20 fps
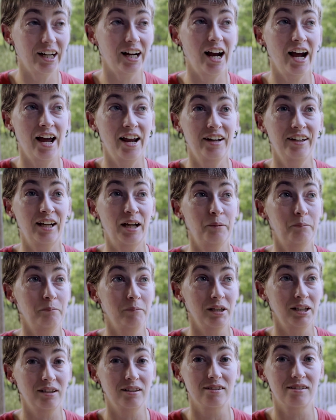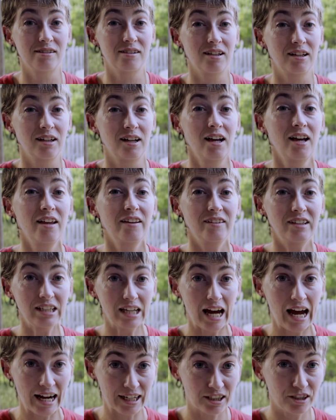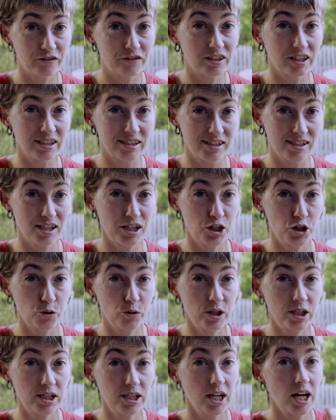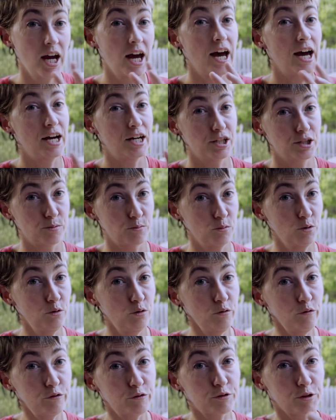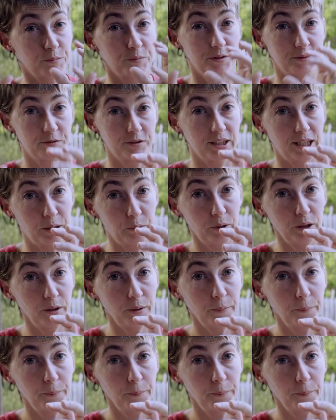and that means that the active constituents has moved from the flower